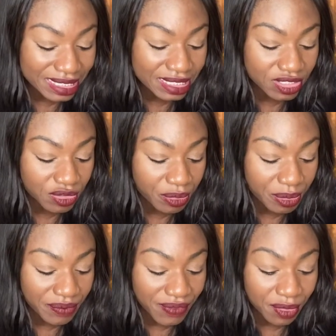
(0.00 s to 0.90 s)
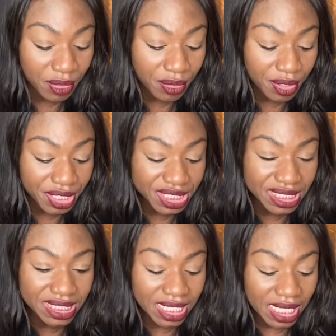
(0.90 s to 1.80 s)
is to do a review course.
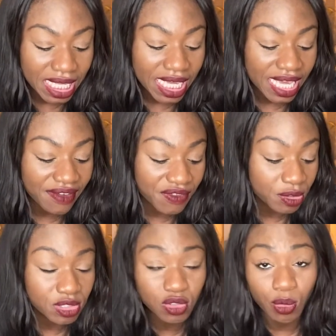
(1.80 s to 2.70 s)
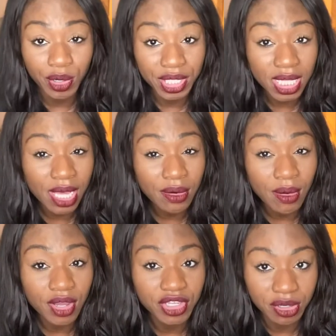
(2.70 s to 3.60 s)
If you score low
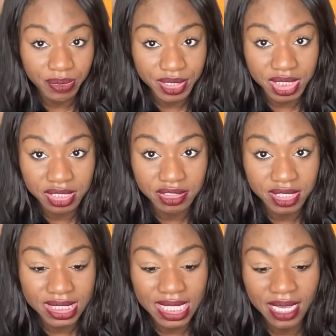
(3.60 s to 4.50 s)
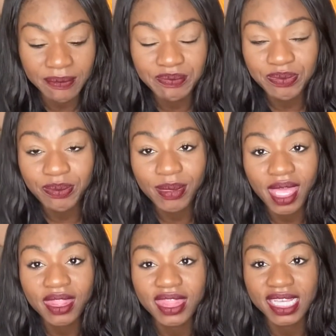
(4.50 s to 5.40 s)
on your Predictor exam,
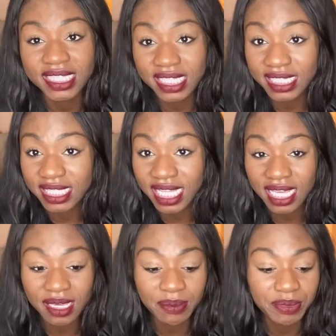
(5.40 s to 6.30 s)
this is the